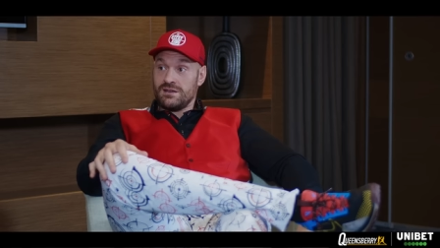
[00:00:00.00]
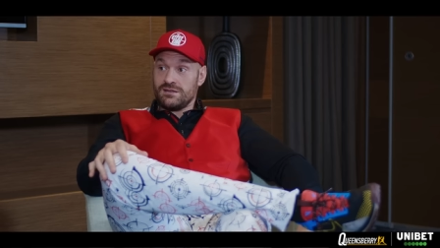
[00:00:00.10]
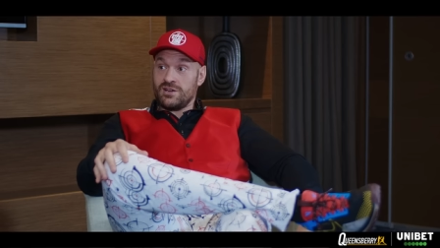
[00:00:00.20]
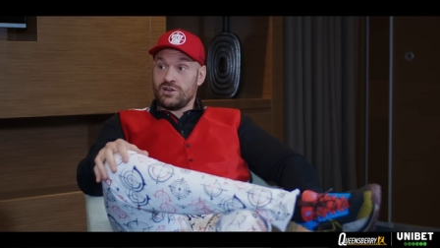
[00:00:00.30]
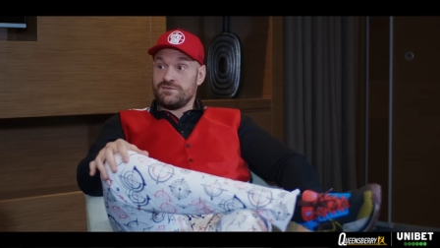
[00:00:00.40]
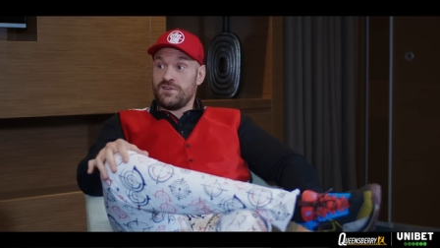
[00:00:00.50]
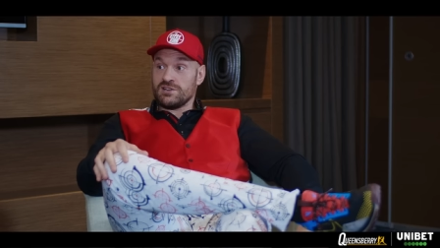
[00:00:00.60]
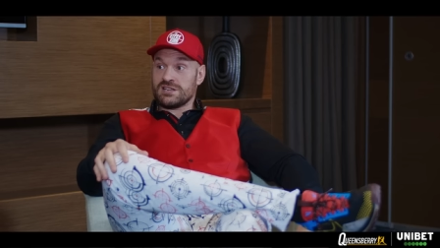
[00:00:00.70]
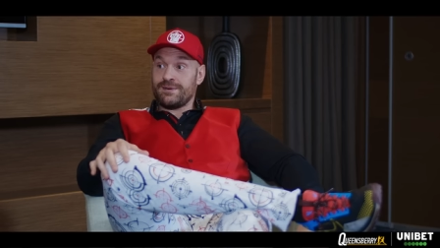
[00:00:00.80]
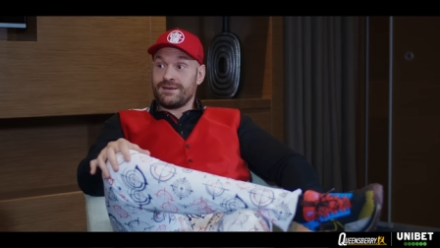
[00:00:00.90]
They all fall
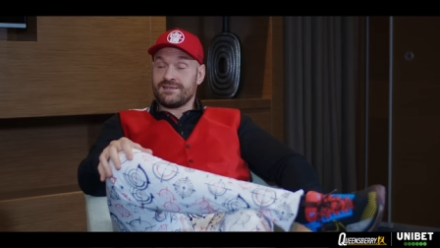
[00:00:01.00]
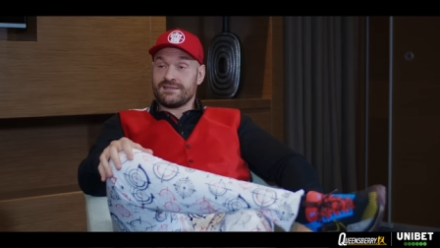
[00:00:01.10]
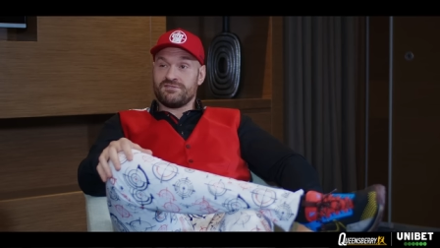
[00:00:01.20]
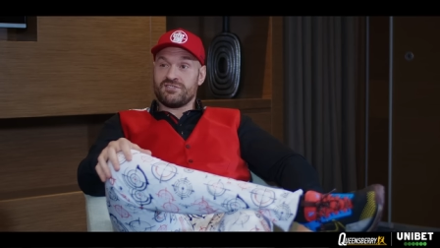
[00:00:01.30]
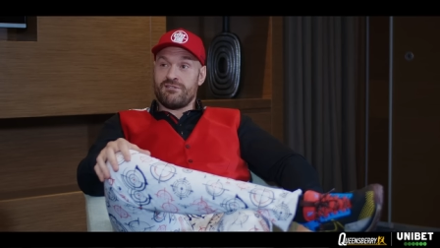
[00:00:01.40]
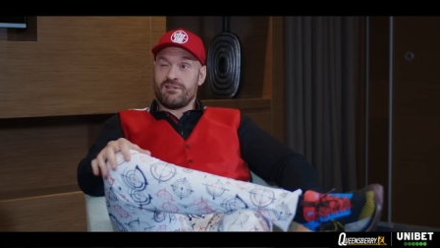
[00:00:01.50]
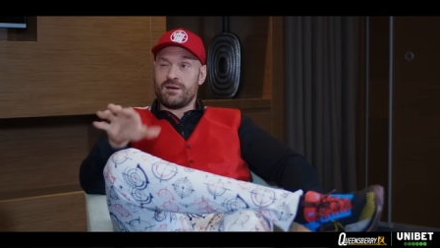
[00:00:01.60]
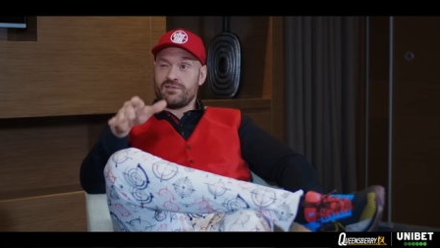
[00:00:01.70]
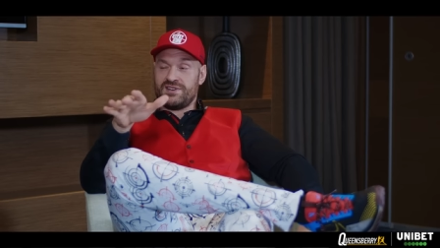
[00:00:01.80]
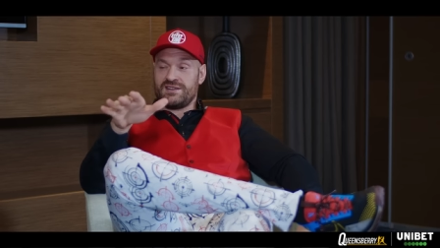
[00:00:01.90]
to pieces after around
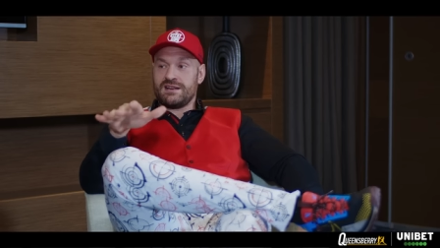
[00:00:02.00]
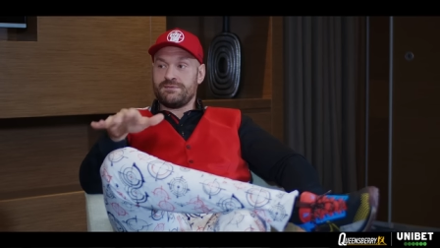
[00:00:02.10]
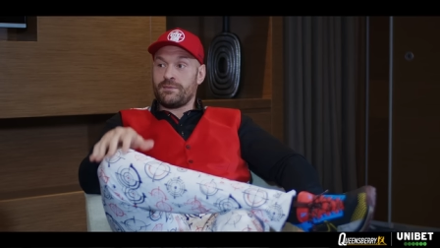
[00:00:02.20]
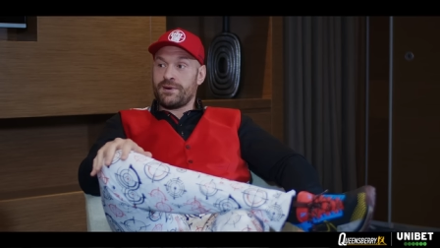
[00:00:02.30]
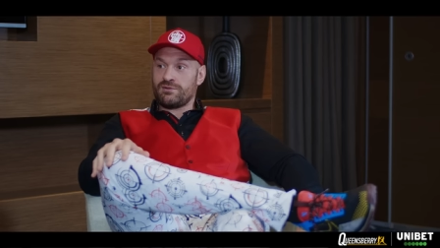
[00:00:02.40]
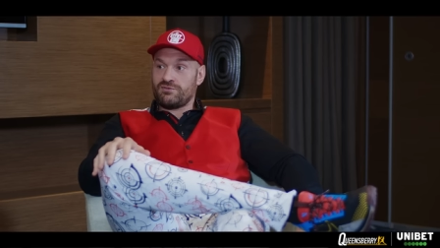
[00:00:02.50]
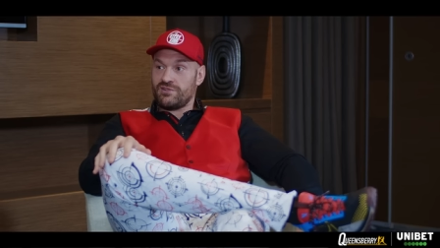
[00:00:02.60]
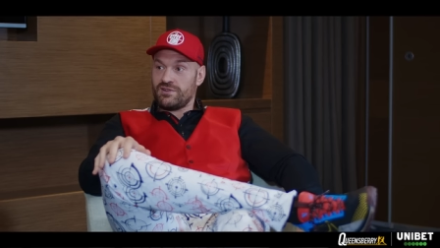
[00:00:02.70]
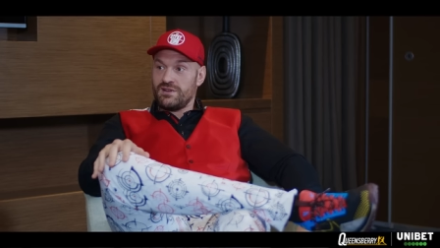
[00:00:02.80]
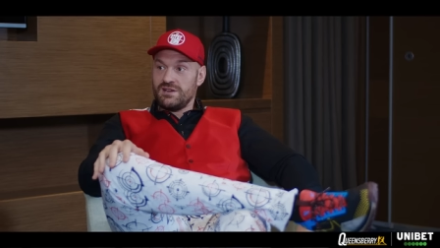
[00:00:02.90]
about six, seven rounds.
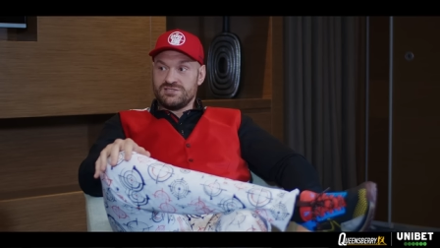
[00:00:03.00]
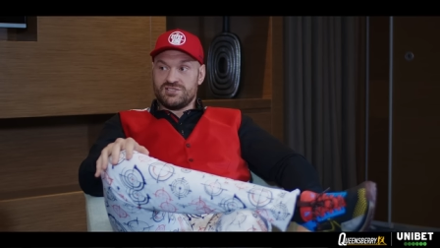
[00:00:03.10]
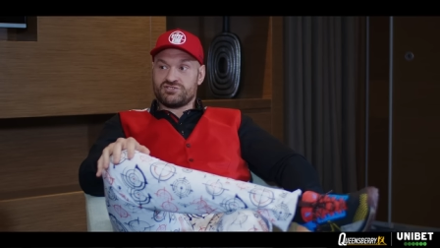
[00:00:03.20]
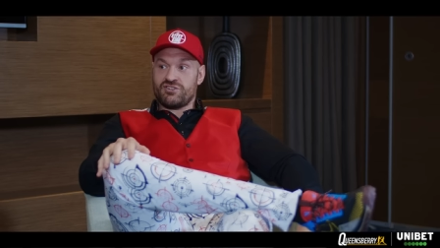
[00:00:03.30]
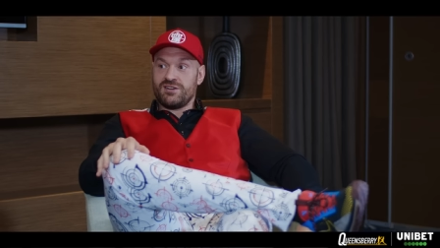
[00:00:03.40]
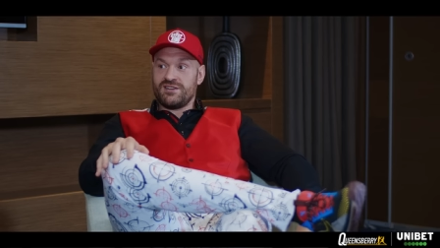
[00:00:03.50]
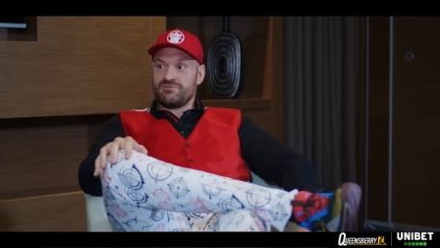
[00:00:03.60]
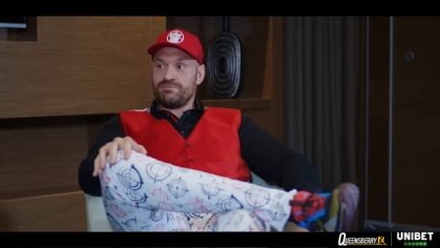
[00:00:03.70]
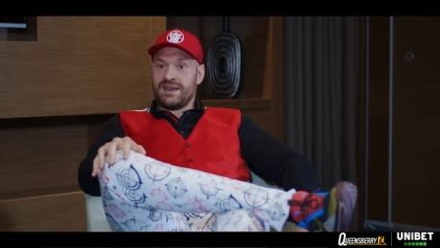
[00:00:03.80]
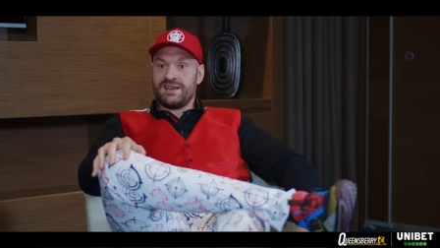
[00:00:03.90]
Mm-hmm. The
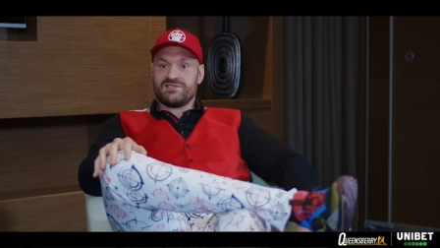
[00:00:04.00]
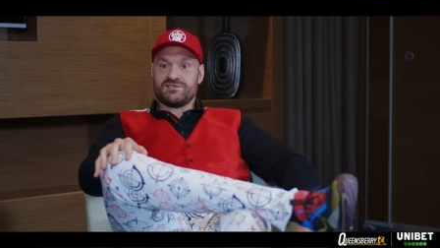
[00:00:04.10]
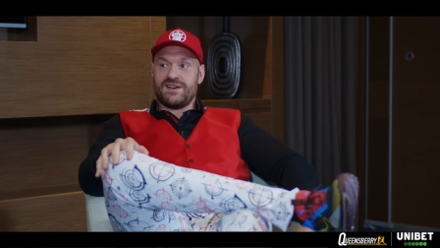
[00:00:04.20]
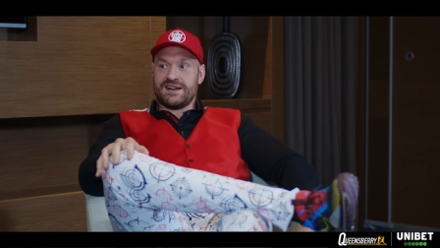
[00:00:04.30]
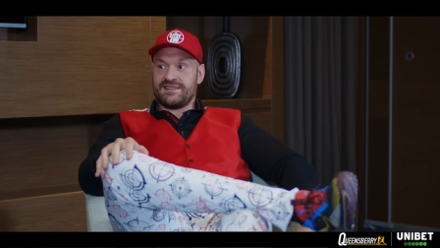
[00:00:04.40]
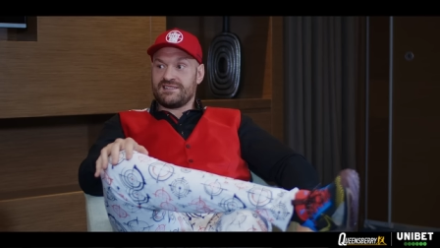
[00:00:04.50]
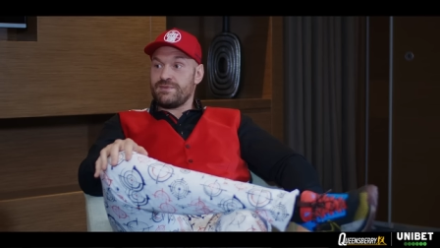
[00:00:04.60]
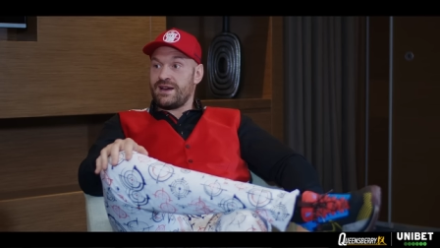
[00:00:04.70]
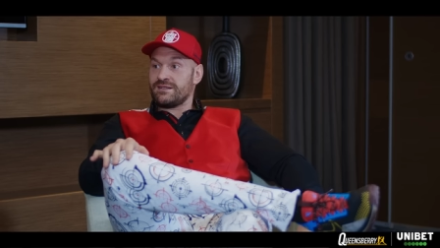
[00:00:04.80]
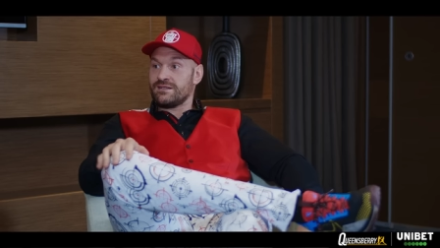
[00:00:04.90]
strongest, biggest, fattest
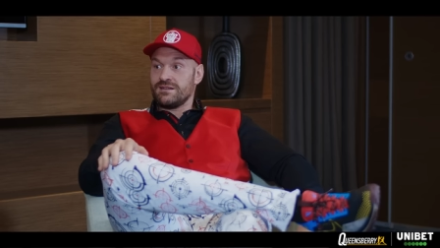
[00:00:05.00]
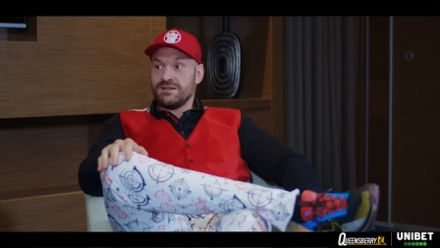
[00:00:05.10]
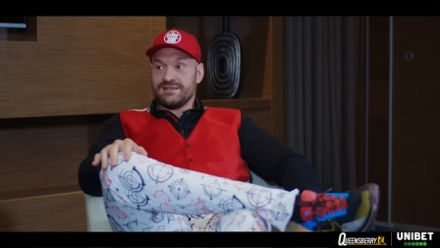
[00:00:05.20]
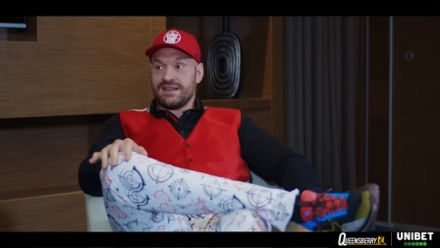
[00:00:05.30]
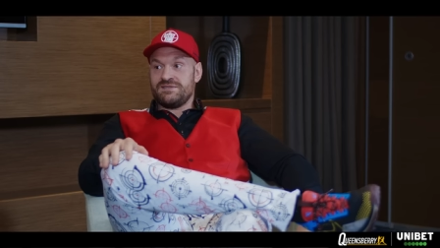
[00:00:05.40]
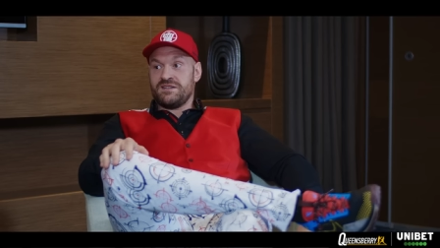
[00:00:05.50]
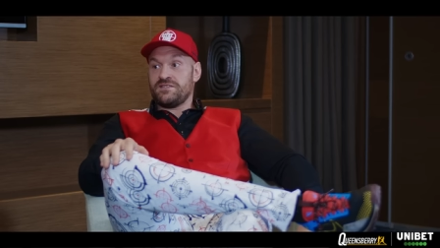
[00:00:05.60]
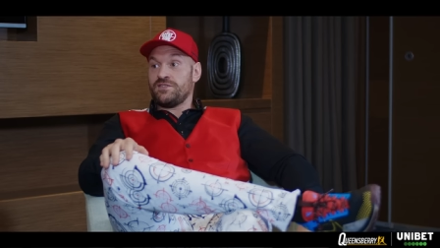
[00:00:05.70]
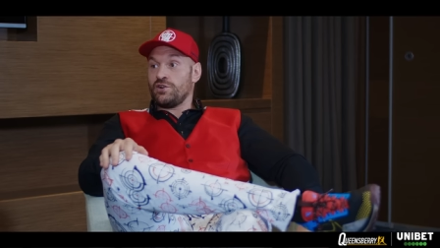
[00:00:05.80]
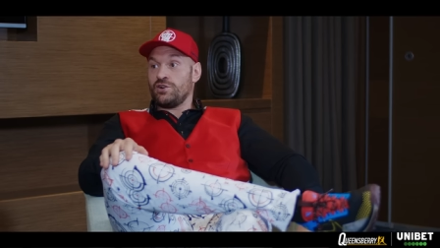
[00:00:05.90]
men that I've ever
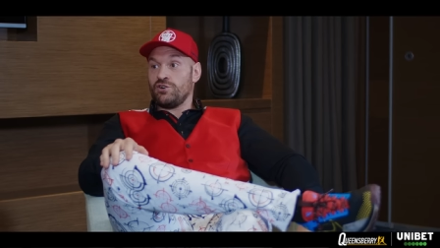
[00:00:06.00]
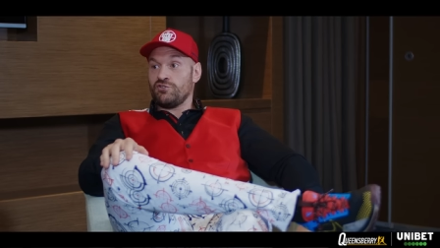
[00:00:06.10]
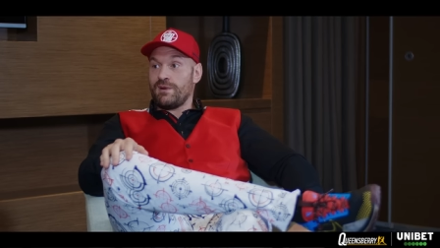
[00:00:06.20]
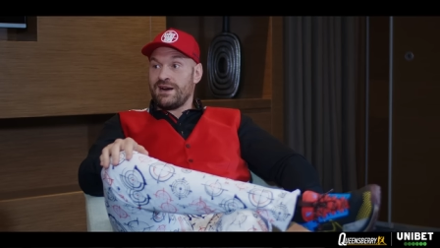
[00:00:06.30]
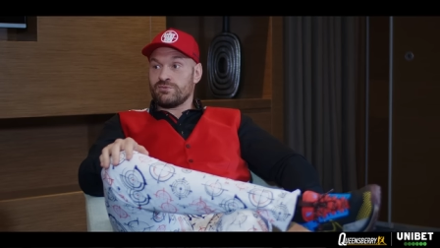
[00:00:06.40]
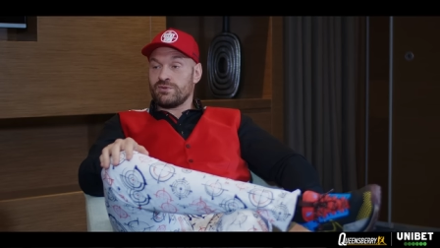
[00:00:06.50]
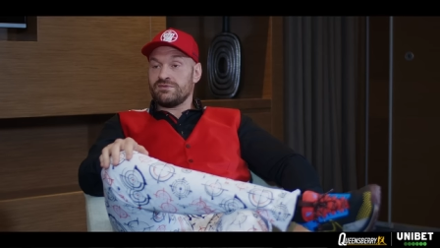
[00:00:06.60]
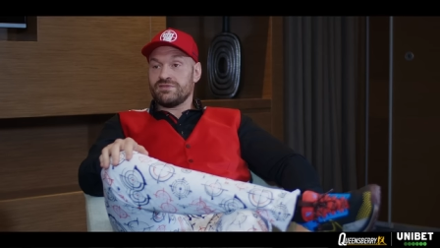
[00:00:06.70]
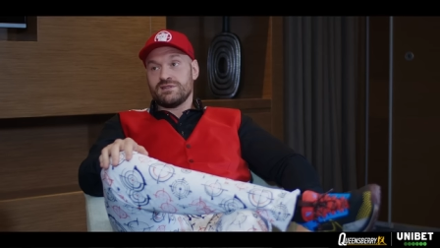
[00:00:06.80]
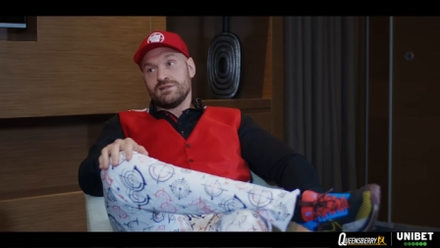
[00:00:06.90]
fought or sparred
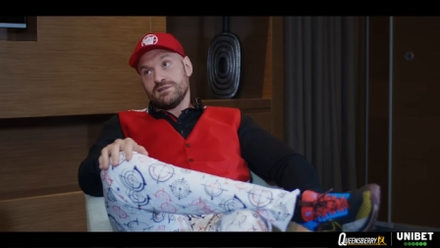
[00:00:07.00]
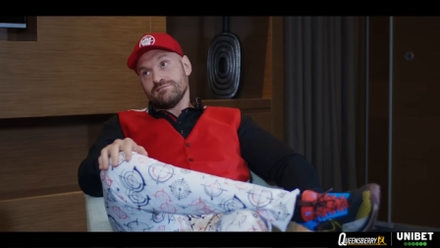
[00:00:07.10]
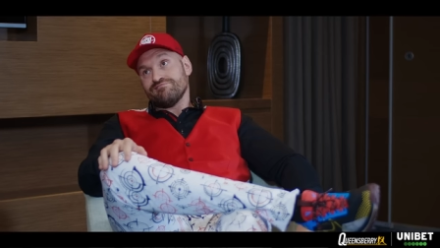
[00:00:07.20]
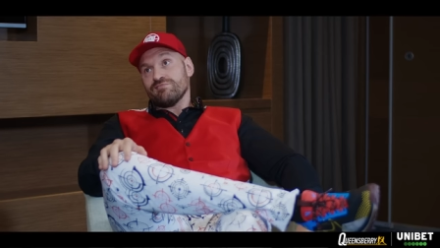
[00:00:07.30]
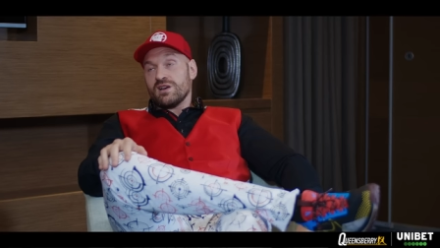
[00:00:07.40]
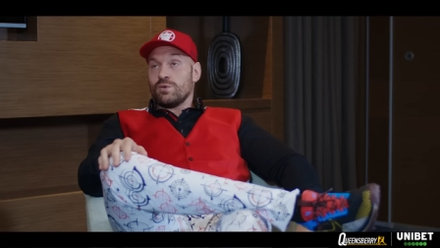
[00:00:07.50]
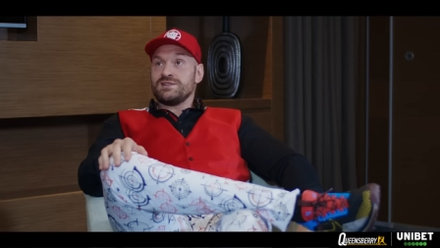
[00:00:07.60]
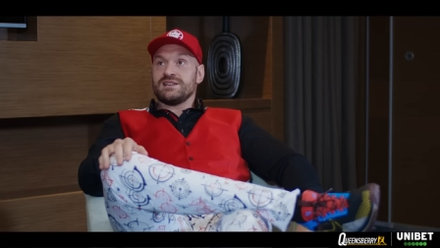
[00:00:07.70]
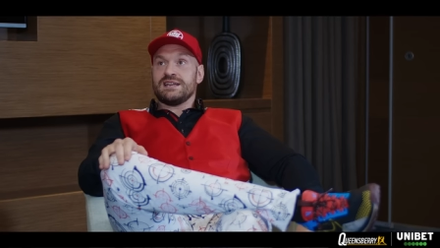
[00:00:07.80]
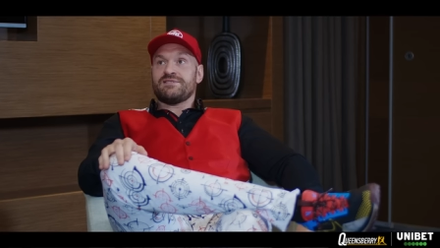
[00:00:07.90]
with,
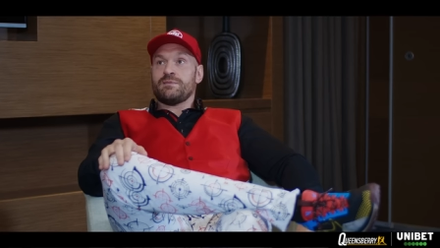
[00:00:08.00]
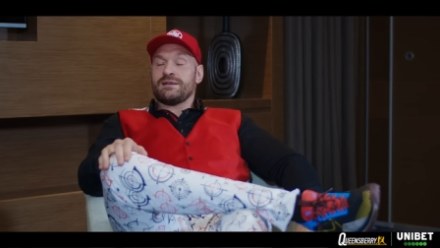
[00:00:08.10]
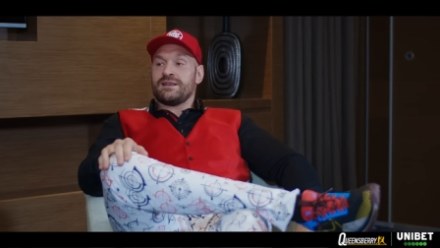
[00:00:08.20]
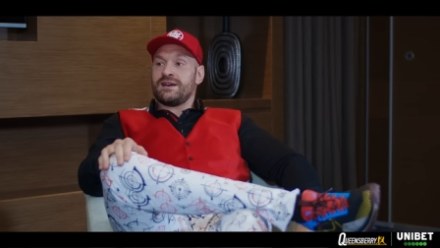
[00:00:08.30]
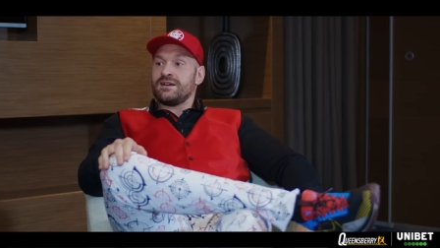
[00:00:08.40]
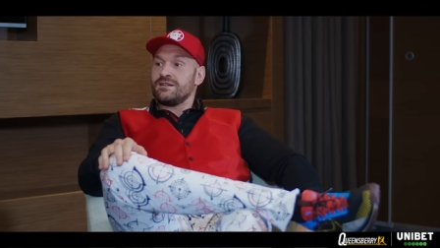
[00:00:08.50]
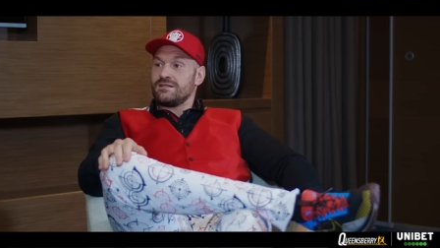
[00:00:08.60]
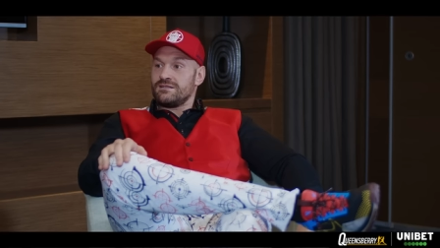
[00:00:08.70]
when you leave them in there,